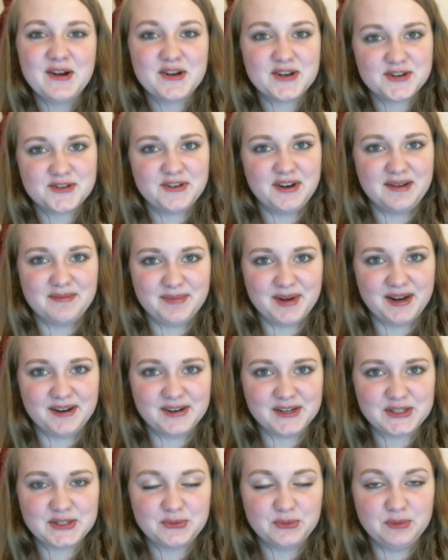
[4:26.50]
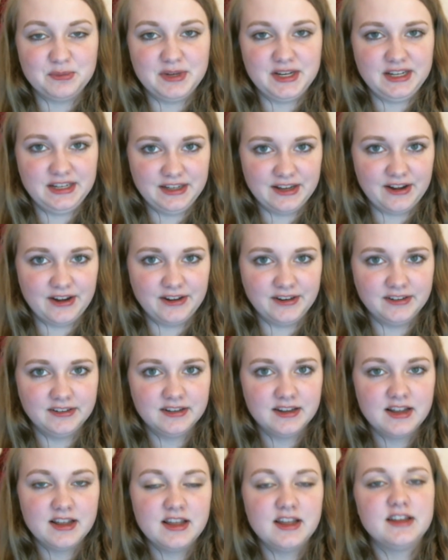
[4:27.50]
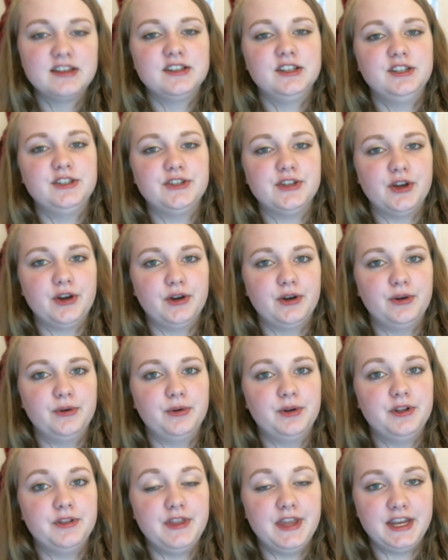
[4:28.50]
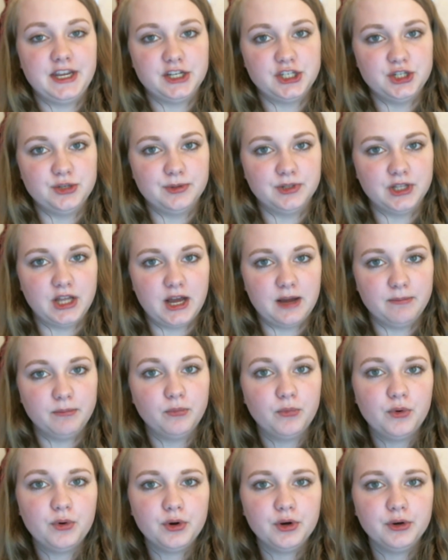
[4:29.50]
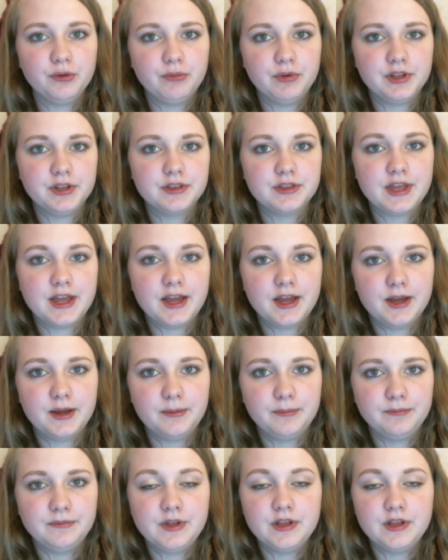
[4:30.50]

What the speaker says: grandparents would be young, so they could do a lot more with them.